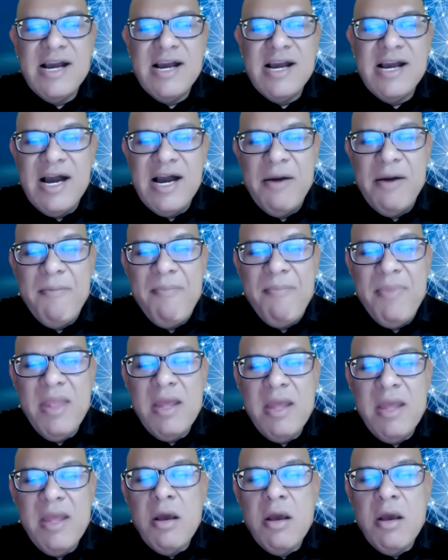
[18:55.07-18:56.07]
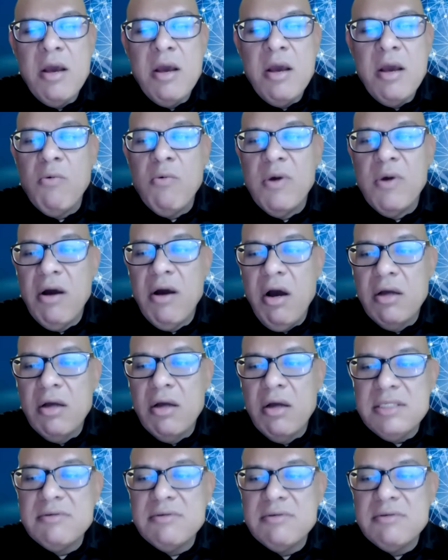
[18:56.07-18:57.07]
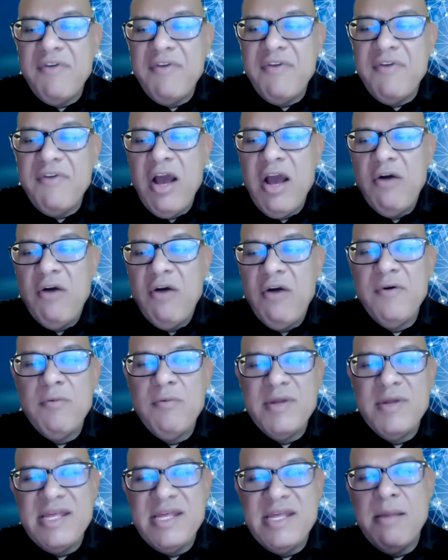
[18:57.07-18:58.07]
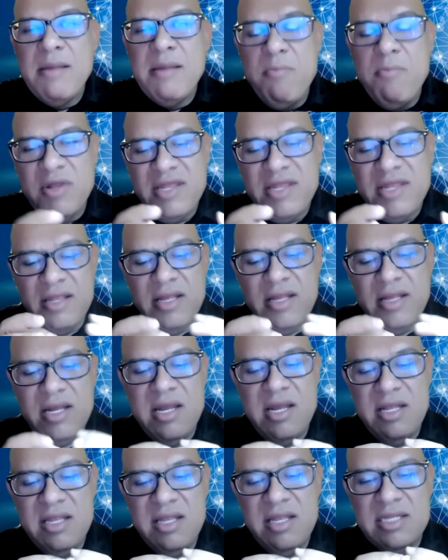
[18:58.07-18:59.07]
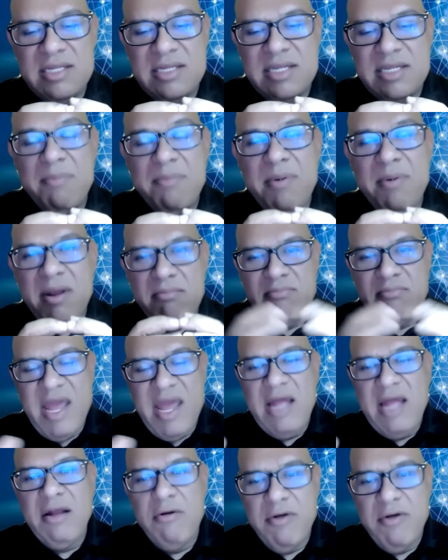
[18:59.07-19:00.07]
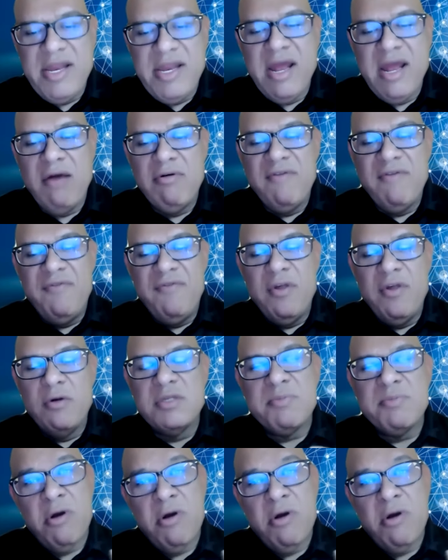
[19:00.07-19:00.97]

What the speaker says: But what also is very helpful within the subcategory now of those